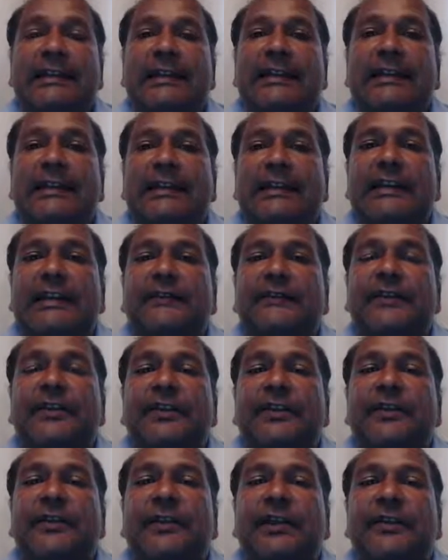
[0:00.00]
it
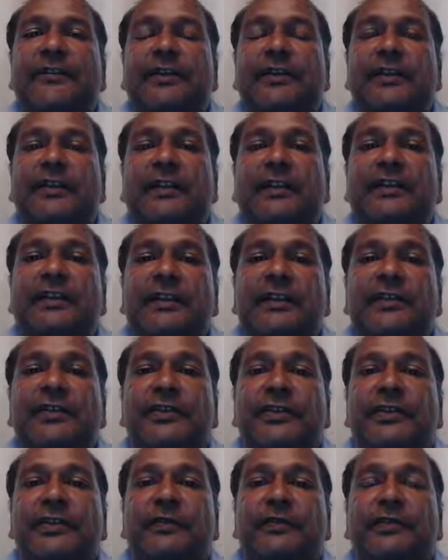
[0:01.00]
feels effortless as
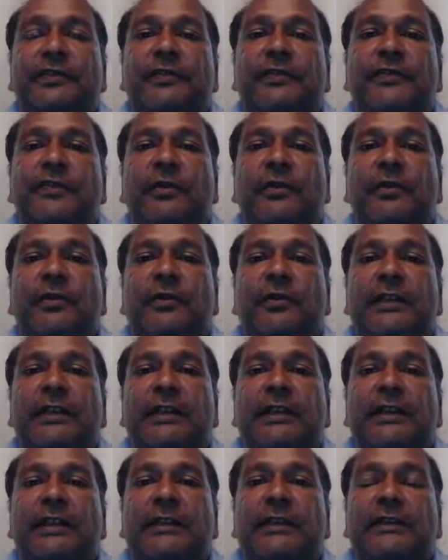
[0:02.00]
you're
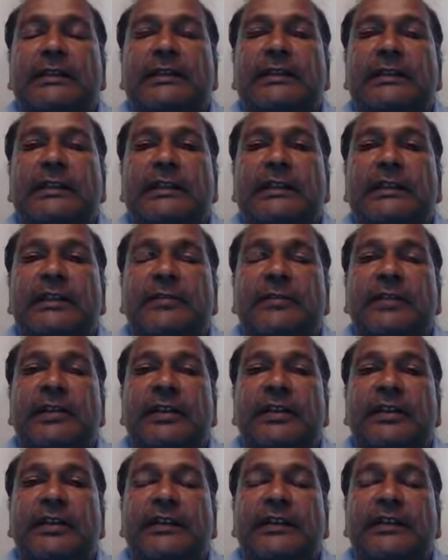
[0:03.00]
performing and
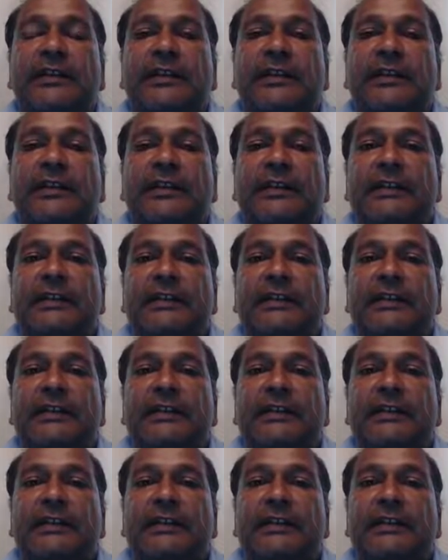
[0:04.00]
experiencing